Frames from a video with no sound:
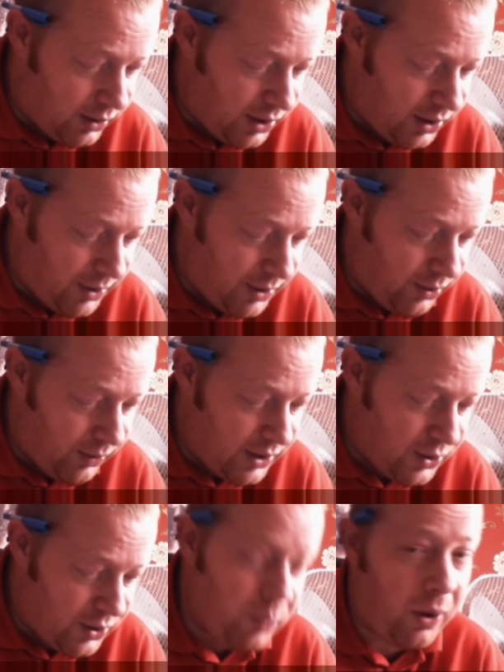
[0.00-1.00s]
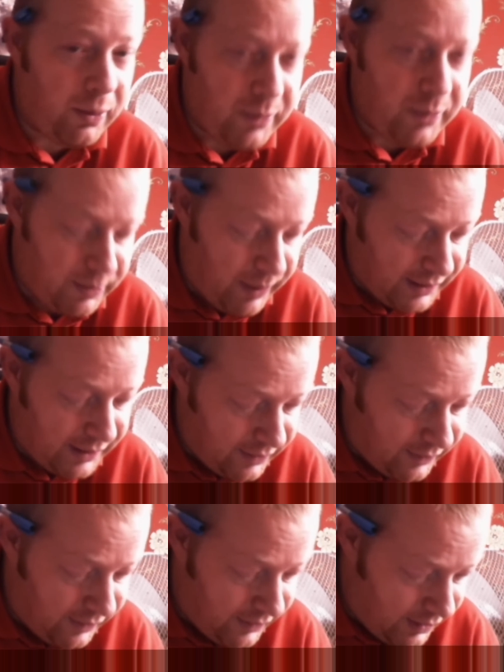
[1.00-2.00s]
Chapter 3, 2-point
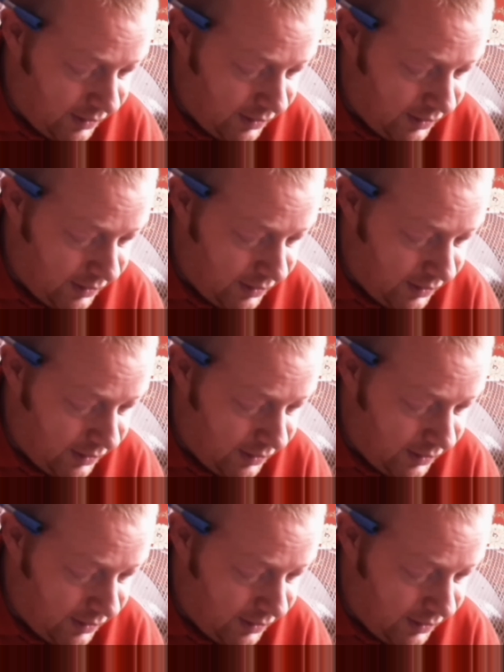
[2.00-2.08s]
perspective.